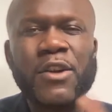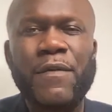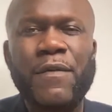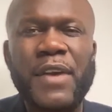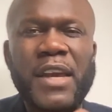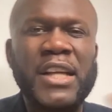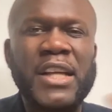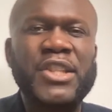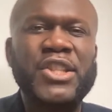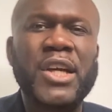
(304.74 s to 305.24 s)
of
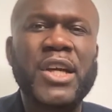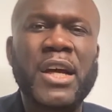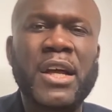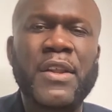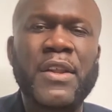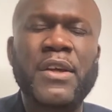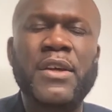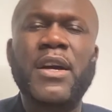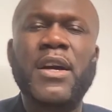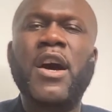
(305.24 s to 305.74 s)
each
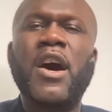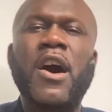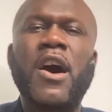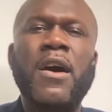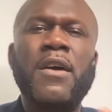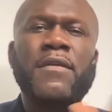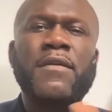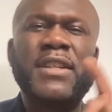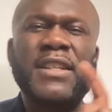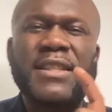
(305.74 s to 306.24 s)
other,
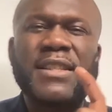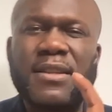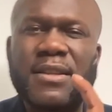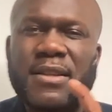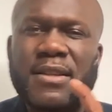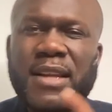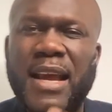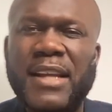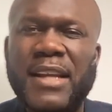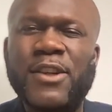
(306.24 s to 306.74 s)

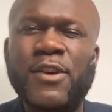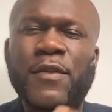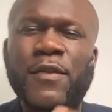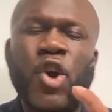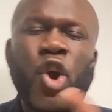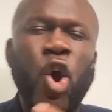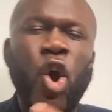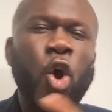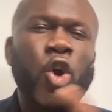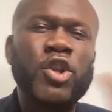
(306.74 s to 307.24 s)
understanding of the
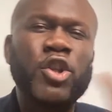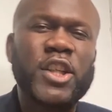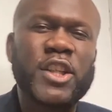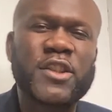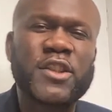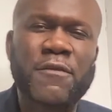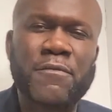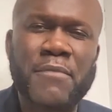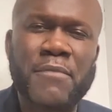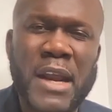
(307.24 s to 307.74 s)
context
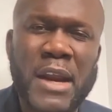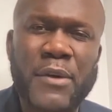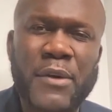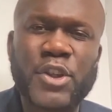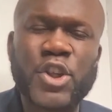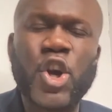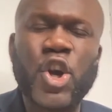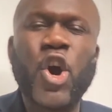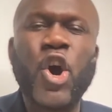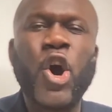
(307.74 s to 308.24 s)
of marriage,
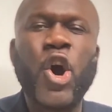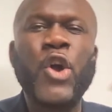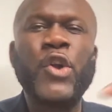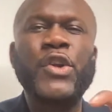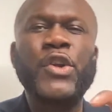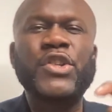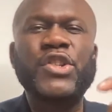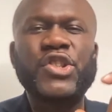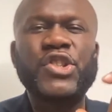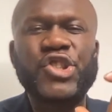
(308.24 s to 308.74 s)

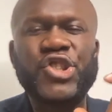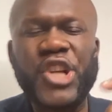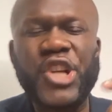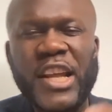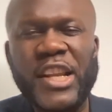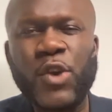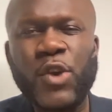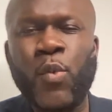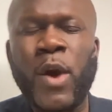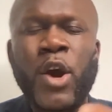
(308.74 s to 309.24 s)

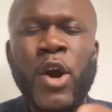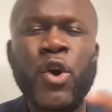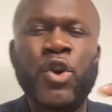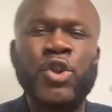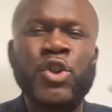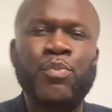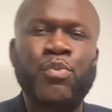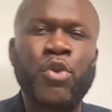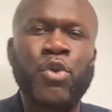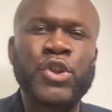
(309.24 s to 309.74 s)
understanding why God has
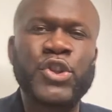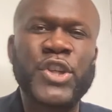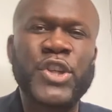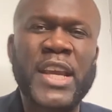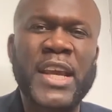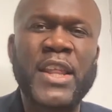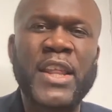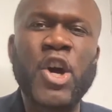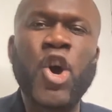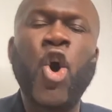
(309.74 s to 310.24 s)
brought you
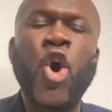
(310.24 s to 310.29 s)
together,